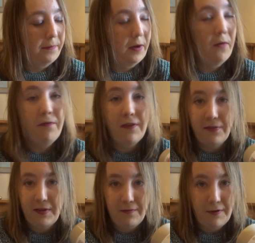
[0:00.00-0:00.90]

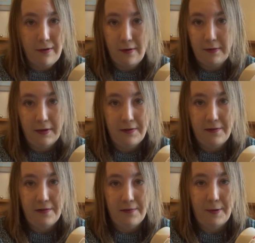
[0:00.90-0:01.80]
obviously if you don't like
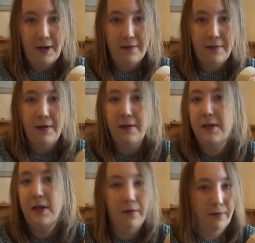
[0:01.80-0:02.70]
gingerbread,
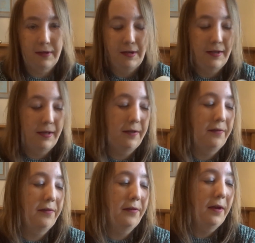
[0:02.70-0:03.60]
you're not gonna like
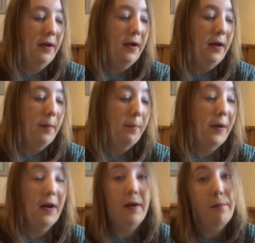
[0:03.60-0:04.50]
this,
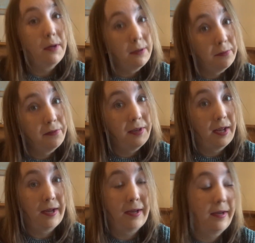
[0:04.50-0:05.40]
but I will
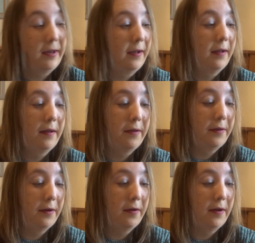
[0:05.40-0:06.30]
say
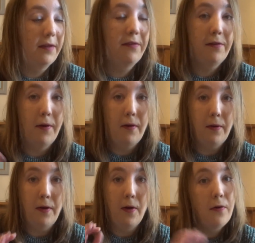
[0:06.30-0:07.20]
that it's
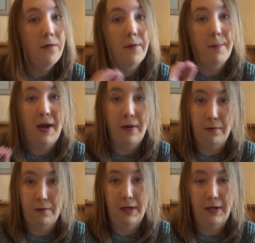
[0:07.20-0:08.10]
not
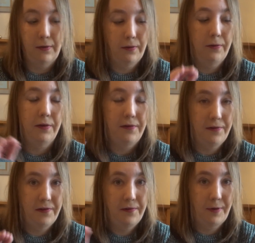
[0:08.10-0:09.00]
overpowering on the
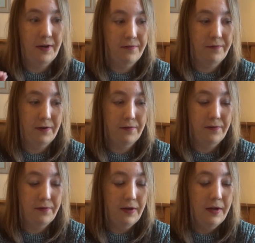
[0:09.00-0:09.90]
gingerbread
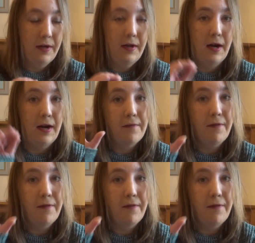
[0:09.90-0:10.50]
front. I've